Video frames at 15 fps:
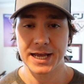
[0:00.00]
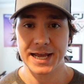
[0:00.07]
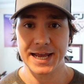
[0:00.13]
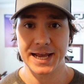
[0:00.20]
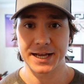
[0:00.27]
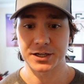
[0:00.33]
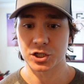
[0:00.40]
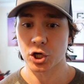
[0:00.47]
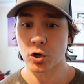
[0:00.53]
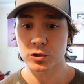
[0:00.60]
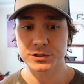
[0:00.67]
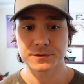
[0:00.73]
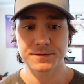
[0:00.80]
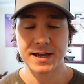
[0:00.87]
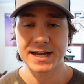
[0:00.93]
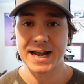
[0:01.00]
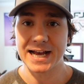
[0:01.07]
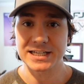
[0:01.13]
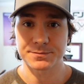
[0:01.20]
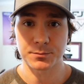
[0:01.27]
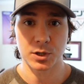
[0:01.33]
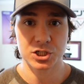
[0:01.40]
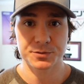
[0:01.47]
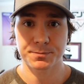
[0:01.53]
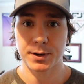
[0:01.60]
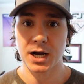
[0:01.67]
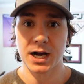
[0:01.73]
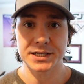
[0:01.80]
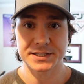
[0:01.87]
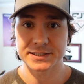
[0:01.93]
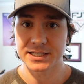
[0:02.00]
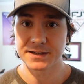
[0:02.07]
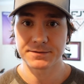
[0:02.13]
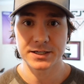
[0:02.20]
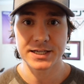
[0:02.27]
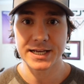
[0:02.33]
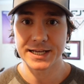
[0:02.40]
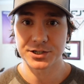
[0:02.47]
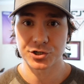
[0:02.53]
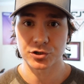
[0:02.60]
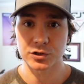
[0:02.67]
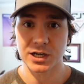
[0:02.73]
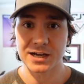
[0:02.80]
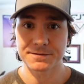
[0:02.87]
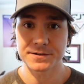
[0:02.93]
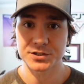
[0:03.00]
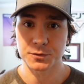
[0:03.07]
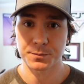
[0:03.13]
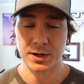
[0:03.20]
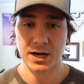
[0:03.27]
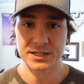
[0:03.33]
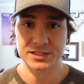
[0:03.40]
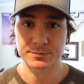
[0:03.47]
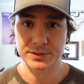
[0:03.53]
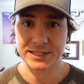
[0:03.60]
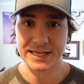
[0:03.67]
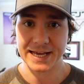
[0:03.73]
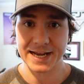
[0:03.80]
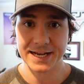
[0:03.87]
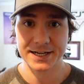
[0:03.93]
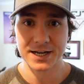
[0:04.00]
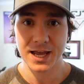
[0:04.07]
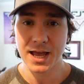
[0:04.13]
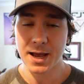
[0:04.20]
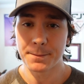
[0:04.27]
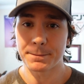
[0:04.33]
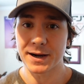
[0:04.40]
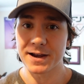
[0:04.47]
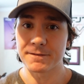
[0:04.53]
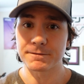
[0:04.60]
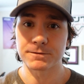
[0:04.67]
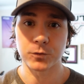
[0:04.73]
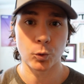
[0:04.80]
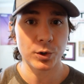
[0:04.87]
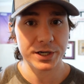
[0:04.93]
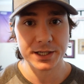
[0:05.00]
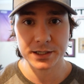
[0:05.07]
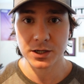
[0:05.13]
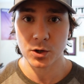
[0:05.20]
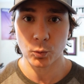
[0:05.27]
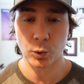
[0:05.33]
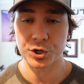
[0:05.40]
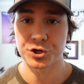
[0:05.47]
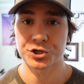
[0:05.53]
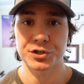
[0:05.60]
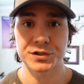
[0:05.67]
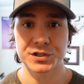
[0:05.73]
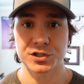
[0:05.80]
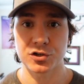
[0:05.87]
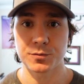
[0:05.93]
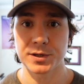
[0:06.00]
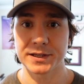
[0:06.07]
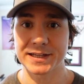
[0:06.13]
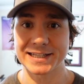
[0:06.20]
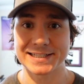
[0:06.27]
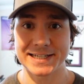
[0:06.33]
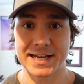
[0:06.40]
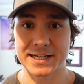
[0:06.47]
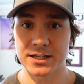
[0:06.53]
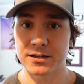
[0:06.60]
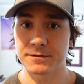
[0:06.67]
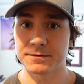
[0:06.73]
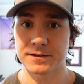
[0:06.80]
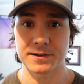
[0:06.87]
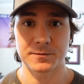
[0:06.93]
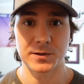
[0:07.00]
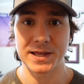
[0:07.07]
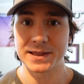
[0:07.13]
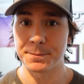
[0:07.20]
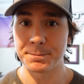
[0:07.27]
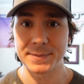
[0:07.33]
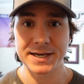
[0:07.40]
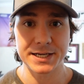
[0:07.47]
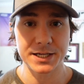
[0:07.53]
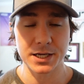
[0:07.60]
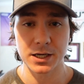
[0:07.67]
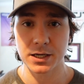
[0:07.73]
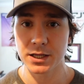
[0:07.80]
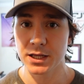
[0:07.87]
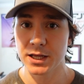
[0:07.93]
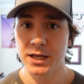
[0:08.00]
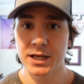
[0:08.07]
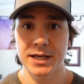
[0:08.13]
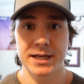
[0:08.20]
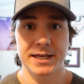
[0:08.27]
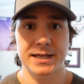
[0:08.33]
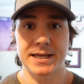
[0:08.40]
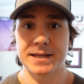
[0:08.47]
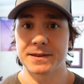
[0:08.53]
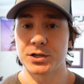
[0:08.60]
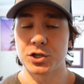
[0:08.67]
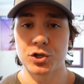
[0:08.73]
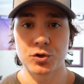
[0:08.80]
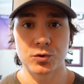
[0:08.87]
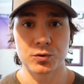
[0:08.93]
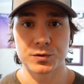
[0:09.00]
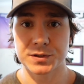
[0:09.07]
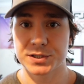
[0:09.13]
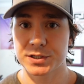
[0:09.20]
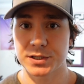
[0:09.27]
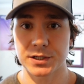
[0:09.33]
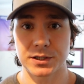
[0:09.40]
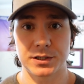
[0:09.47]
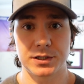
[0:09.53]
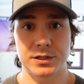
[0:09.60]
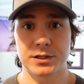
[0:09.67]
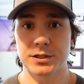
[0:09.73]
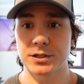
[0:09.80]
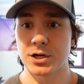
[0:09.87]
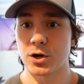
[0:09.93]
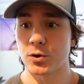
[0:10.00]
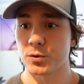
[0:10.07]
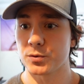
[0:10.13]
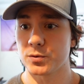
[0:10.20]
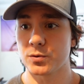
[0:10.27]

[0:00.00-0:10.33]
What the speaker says: and cultivate as much positivity into your life as you possibly can by avoiding what you're consuming that's negative in the media, in the news, you know,